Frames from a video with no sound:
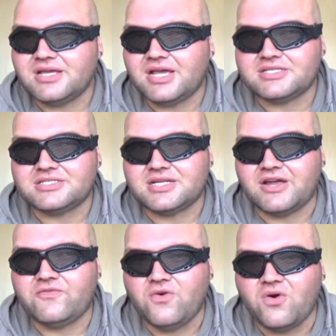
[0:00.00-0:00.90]

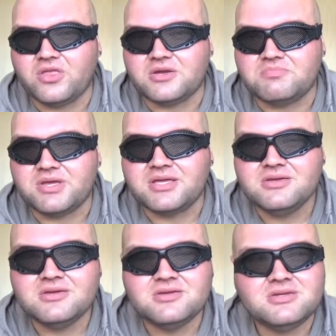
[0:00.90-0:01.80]
I thought it'd
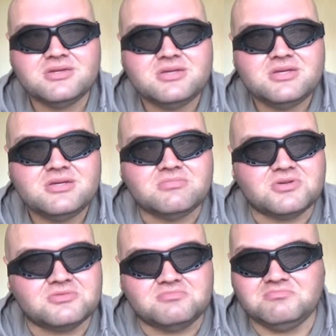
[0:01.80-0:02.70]
be.
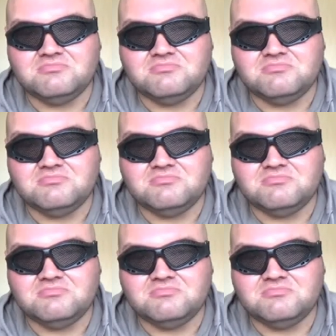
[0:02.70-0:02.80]
But